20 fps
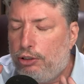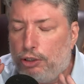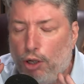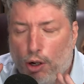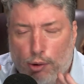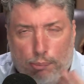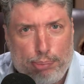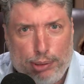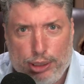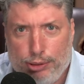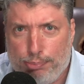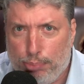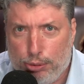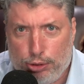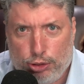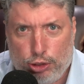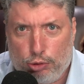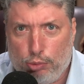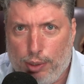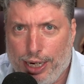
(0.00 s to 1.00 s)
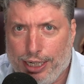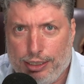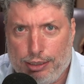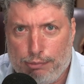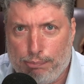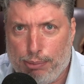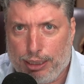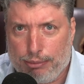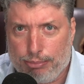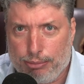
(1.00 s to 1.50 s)
Don't be
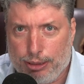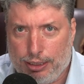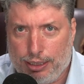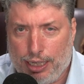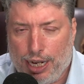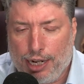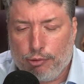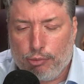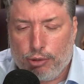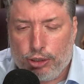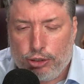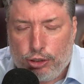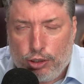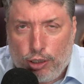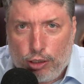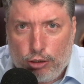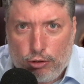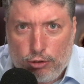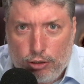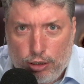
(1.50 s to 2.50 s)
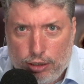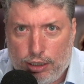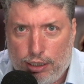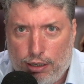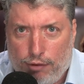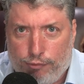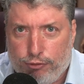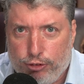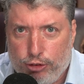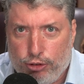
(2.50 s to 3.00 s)
persuaded by me. I want you to look
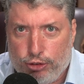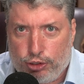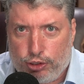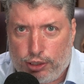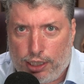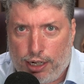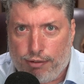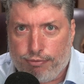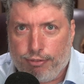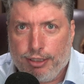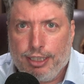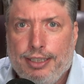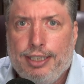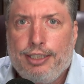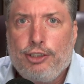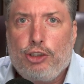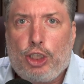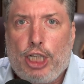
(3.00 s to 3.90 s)
it up for yourself.